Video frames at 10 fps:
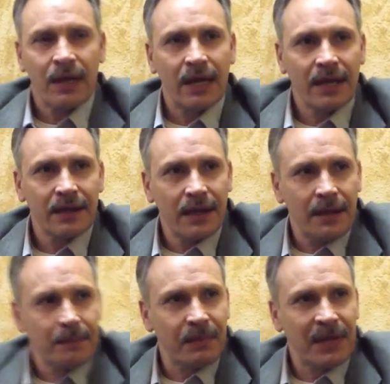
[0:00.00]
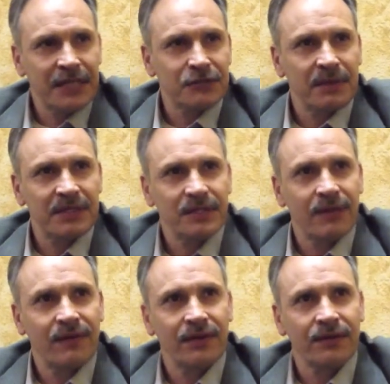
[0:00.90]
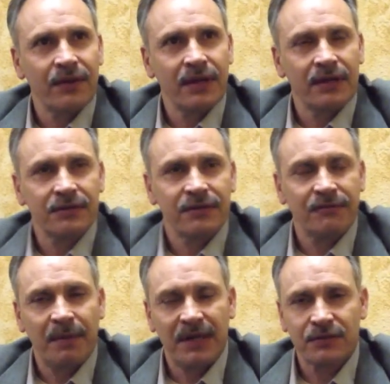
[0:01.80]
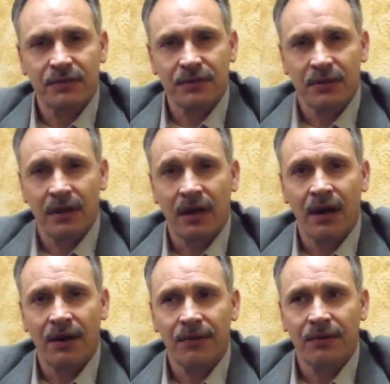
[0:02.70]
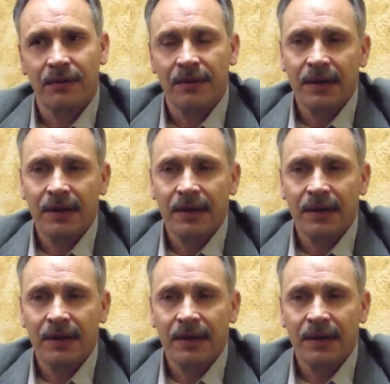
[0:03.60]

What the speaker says: I placed myself under the leadership of Pastor Richard Gallardo.